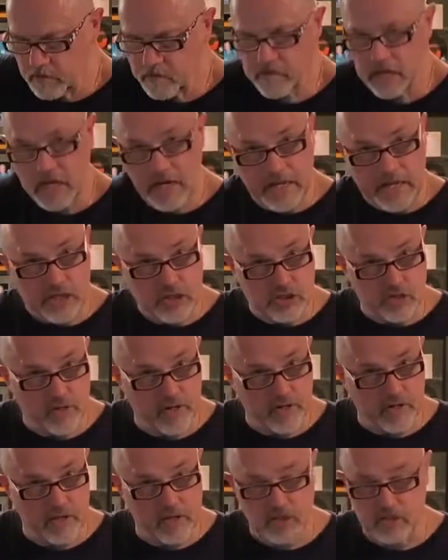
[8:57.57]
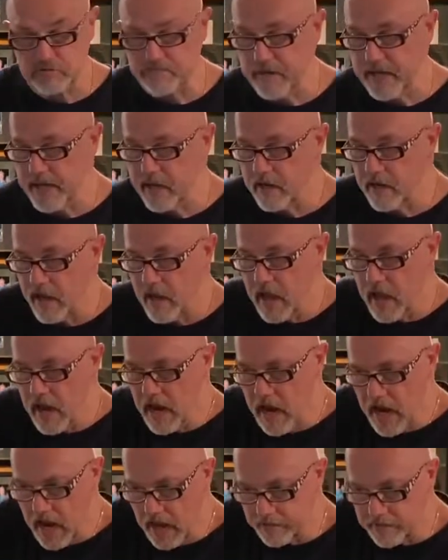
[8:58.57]
that leads you into the spin,
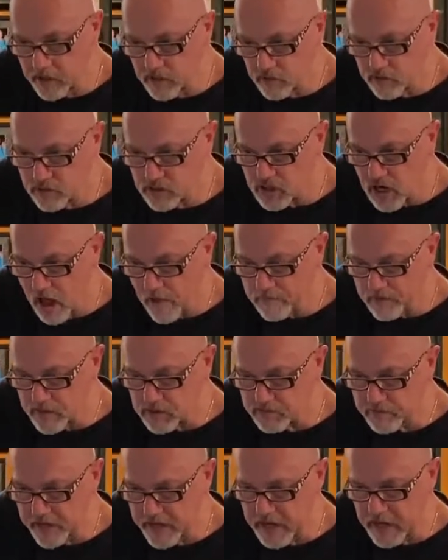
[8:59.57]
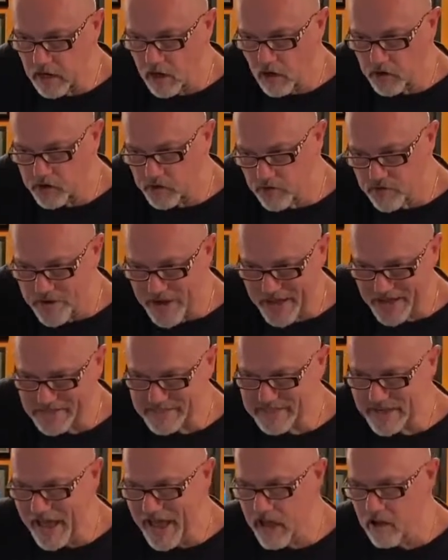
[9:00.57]
and then you stop the spin on your
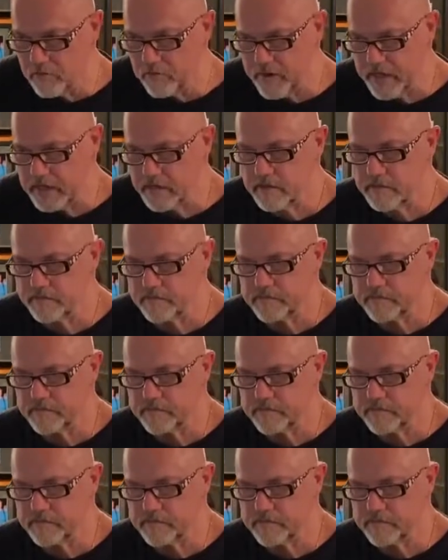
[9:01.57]
next downbeat.